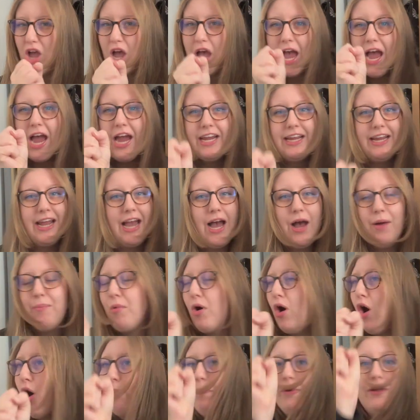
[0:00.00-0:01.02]
I am
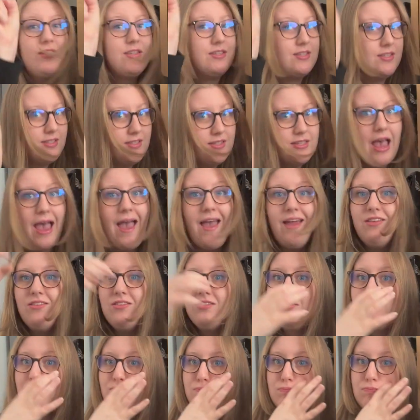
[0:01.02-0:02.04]

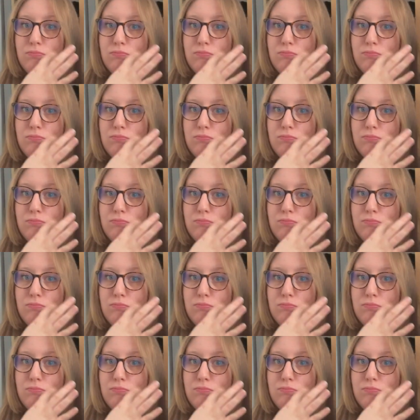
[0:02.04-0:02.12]
obsessed.